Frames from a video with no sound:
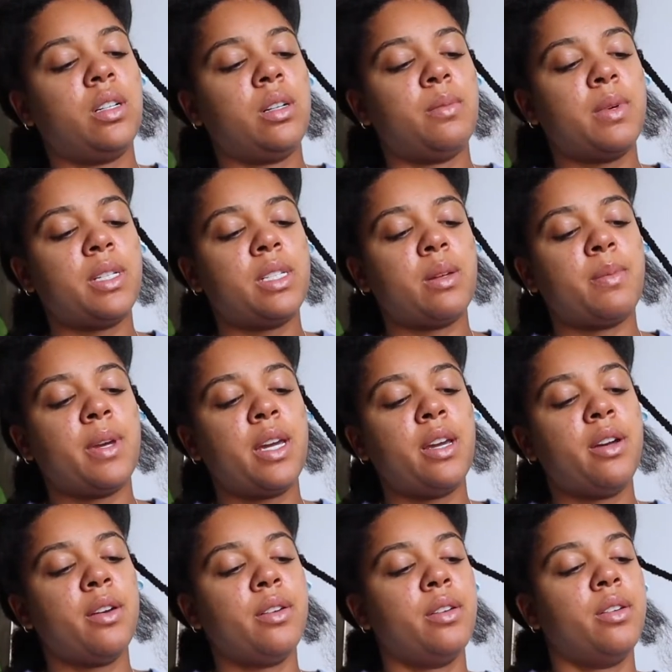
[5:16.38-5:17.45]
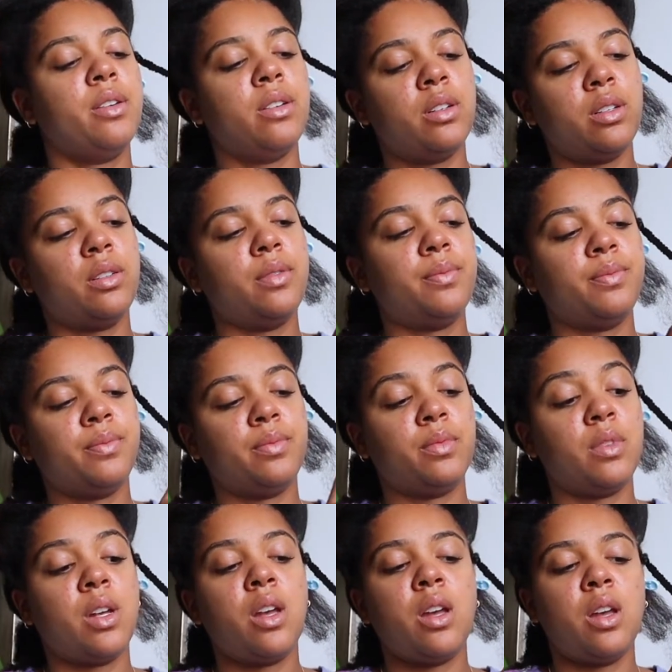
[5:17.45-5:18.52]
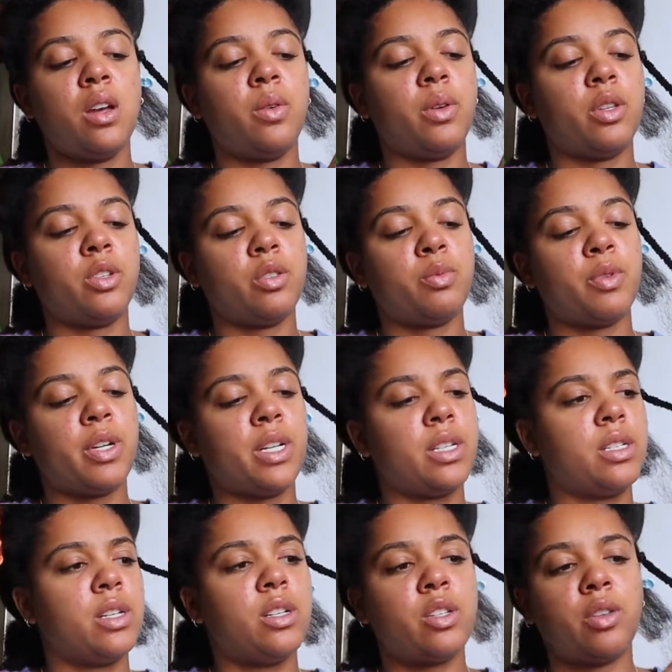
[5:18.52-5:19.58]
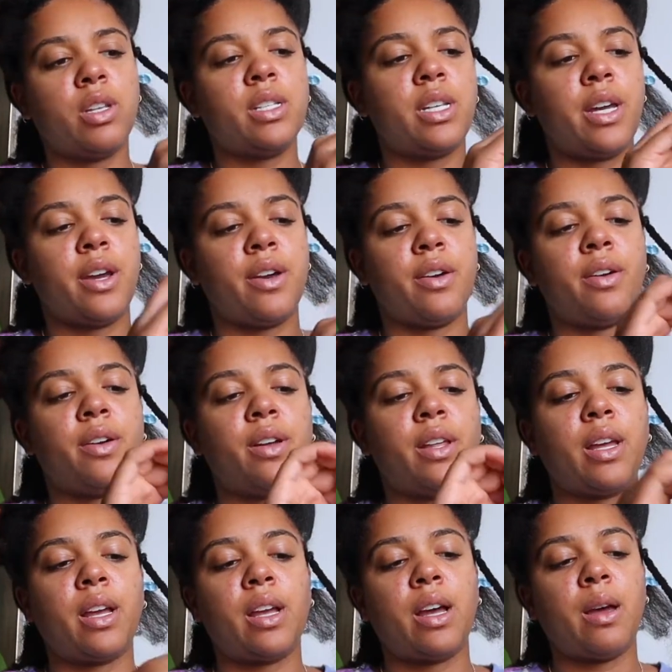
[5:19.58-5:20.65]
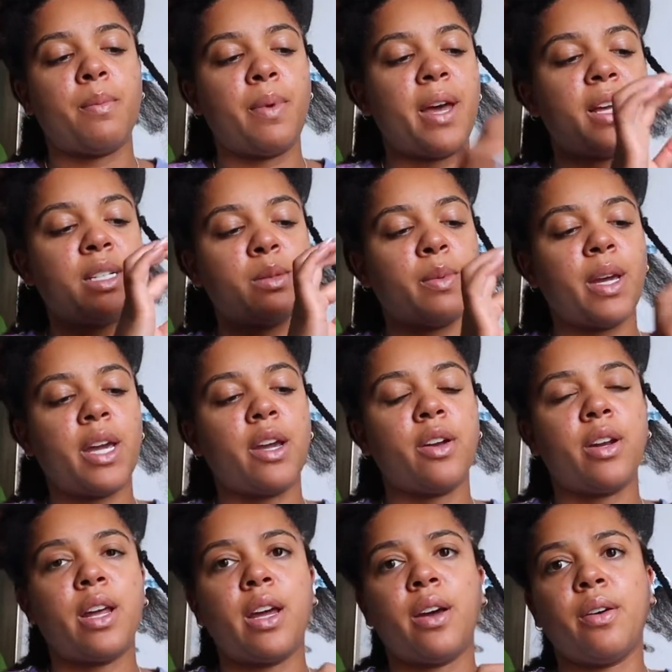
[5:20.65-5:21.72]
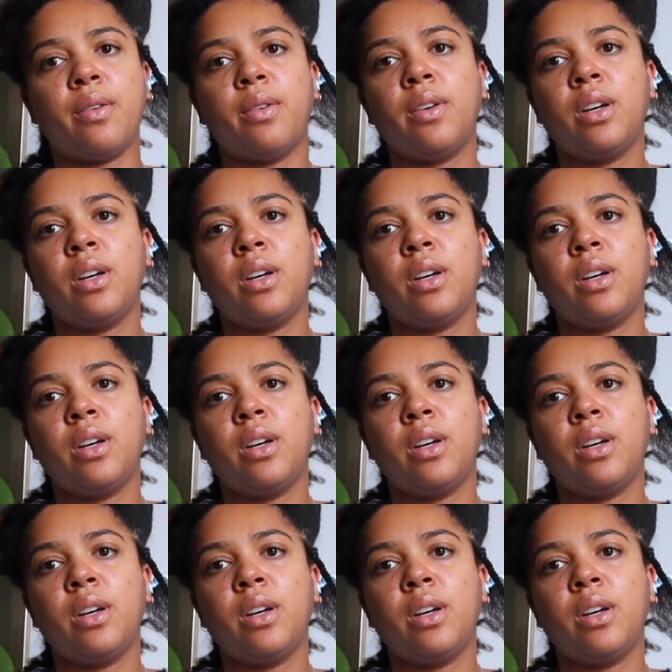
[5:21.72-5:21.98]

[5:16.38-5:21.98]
I messed up my hair with those braids. So this hair, like, I'm past my hair now,